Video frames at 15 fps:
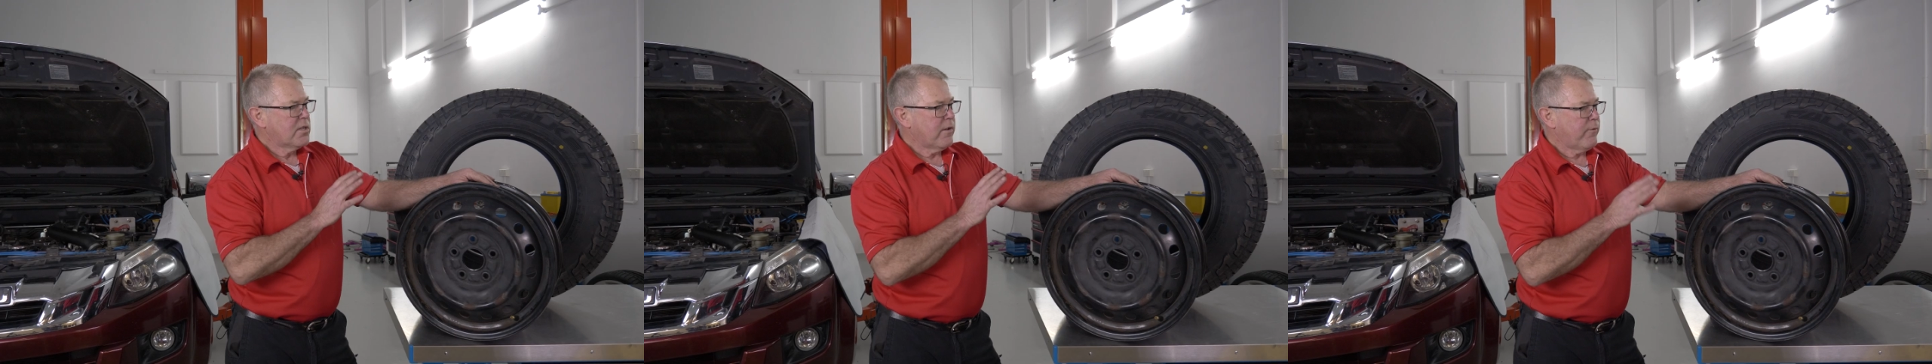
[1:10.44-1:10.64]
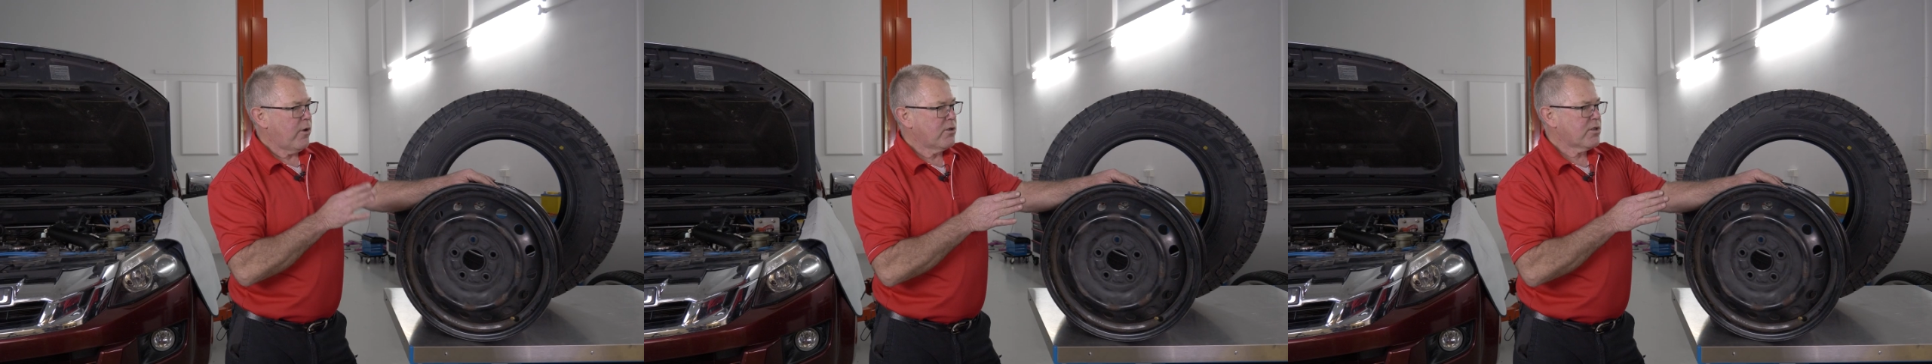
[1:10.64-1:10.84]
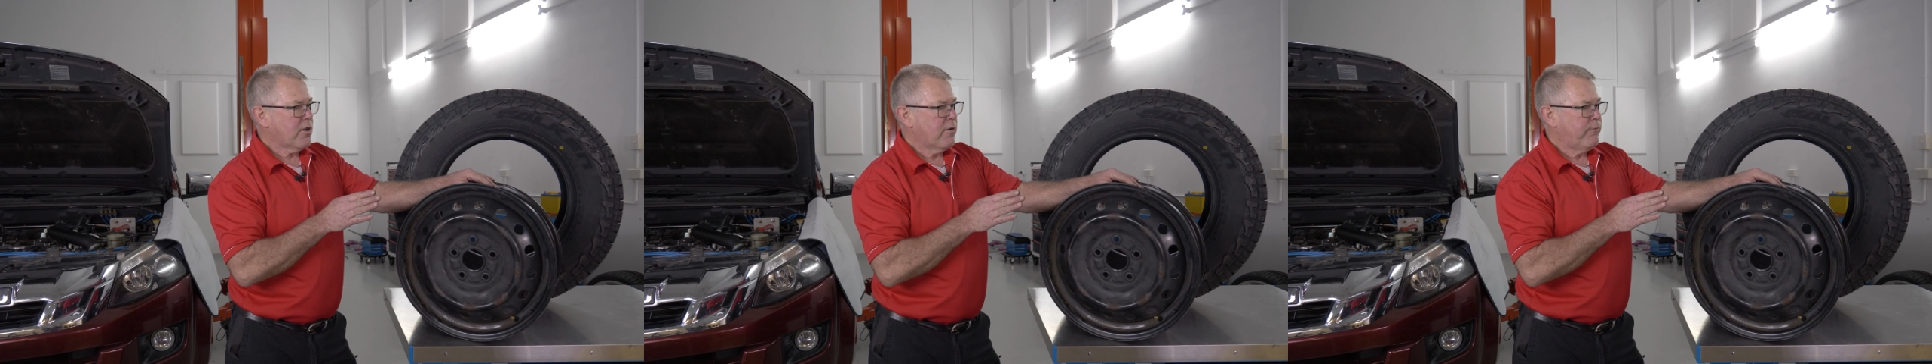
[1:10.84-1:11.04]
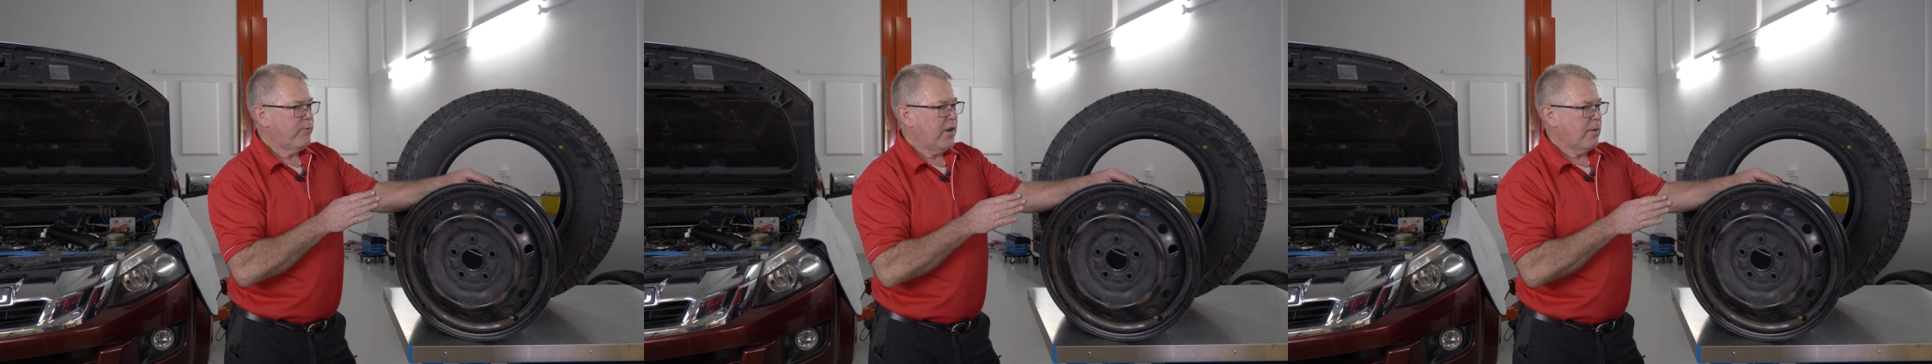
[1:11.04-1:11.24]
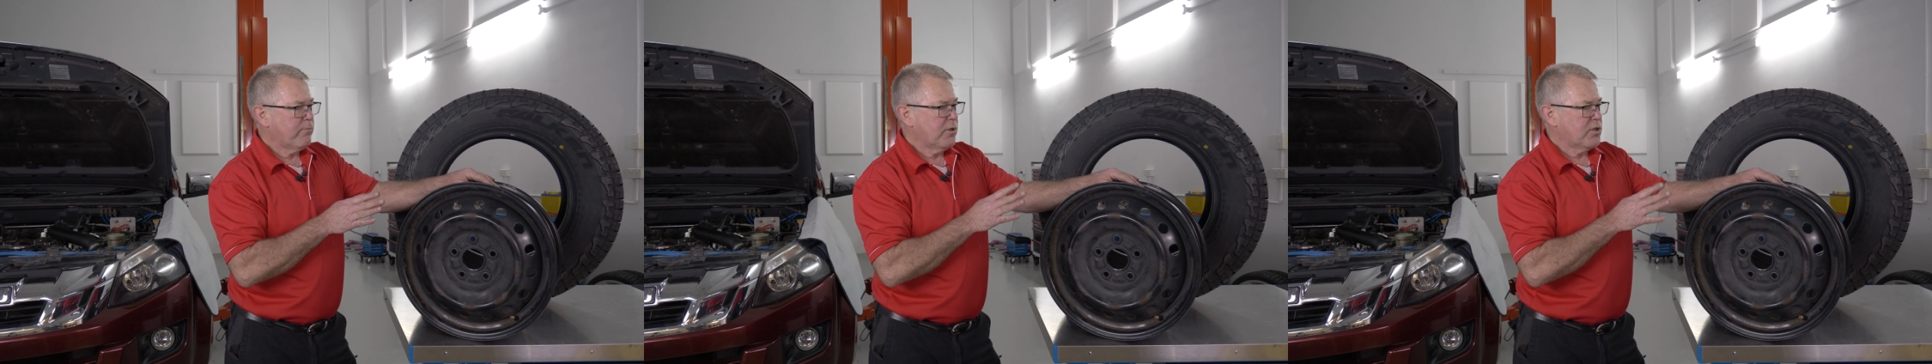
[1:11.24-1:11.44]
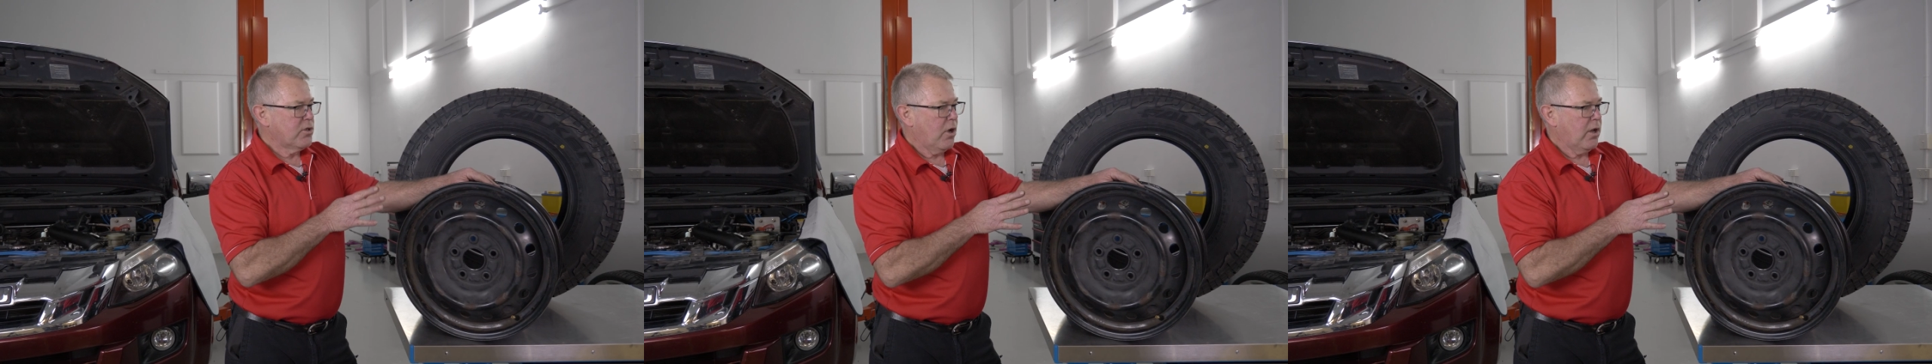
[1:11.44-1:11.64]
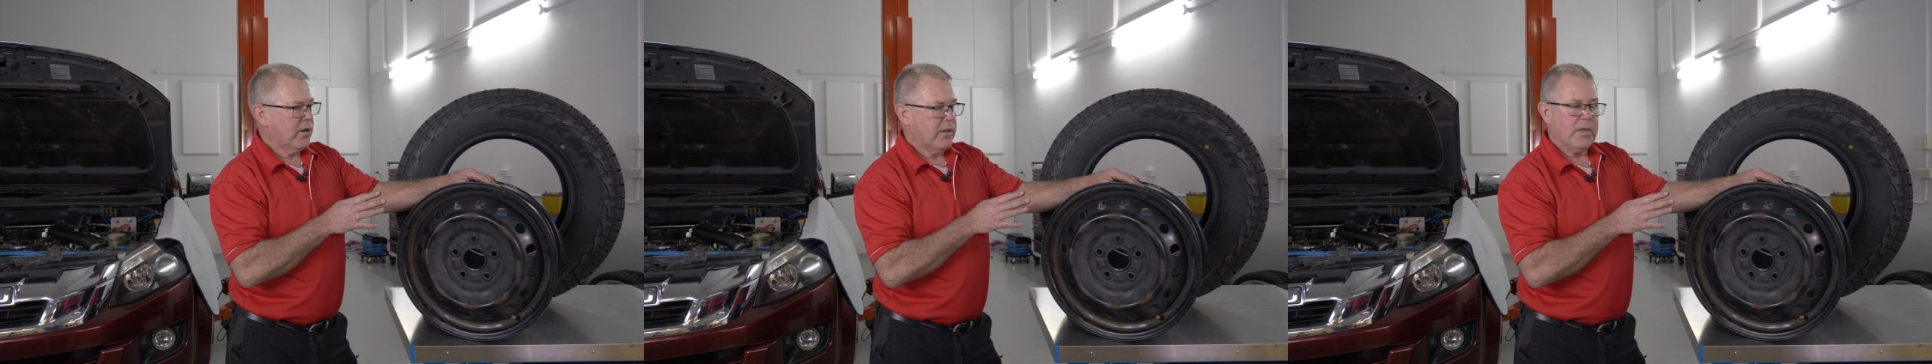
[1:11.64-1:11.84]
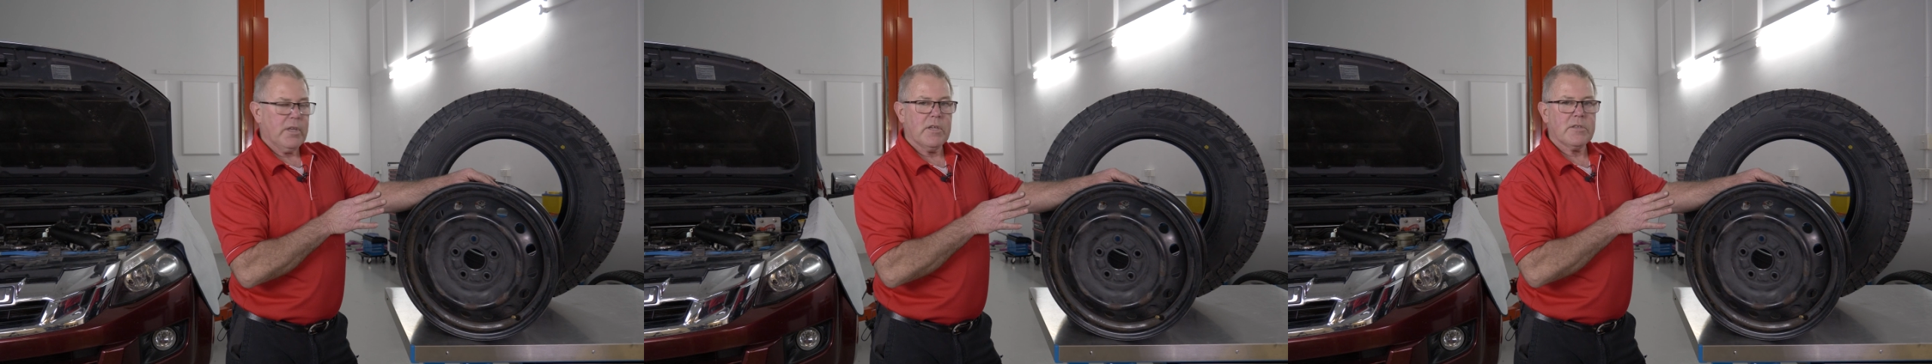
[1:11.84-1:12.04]
So if I was going to fit up the tyre
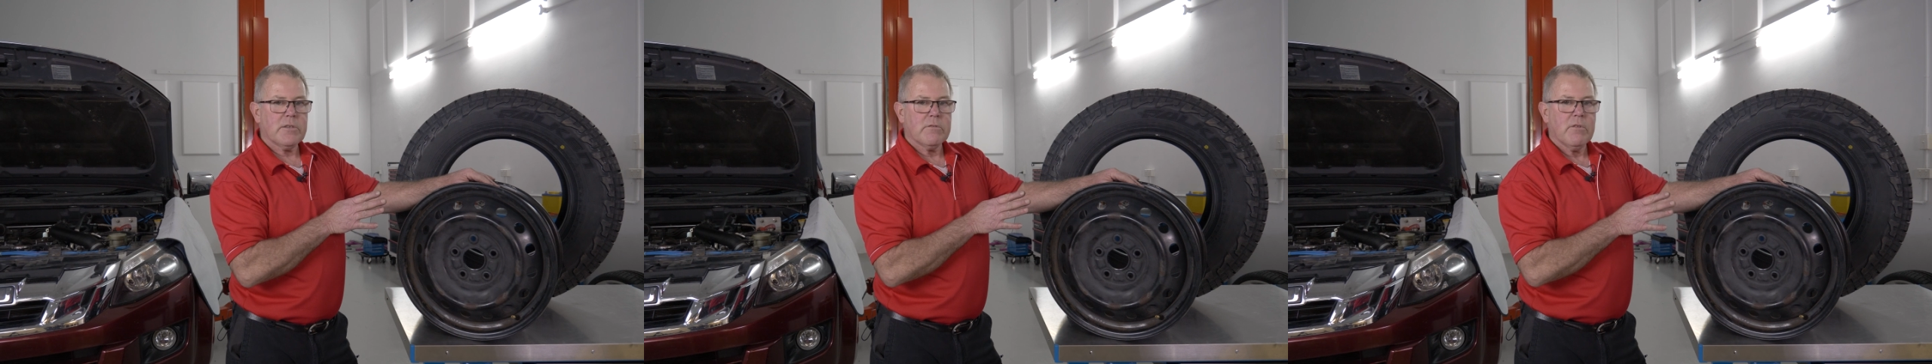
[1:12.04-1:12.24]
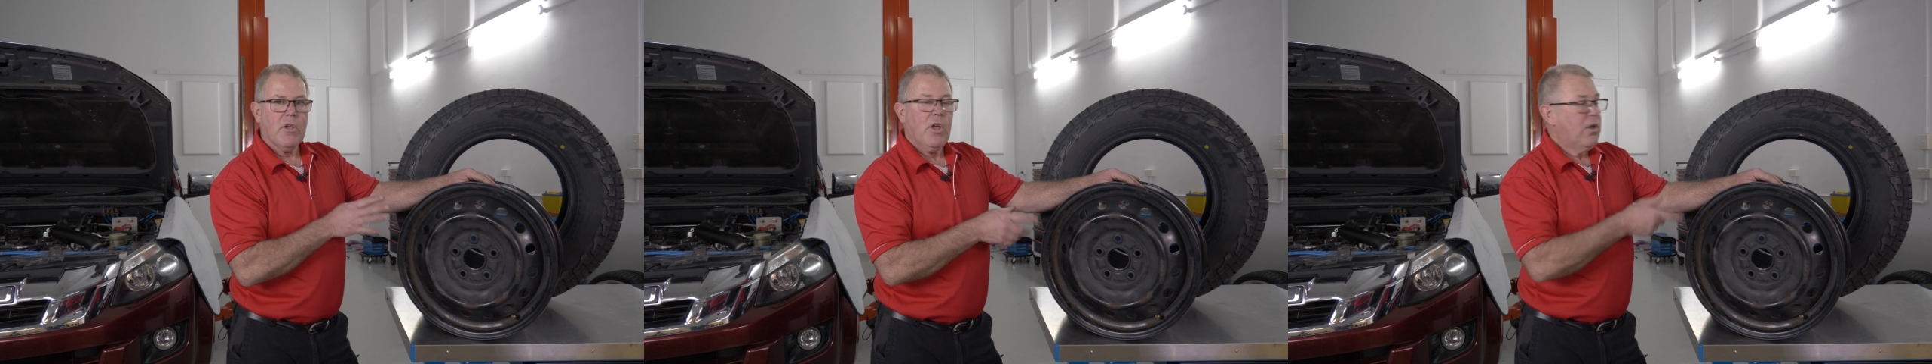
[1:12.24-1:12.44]
to this,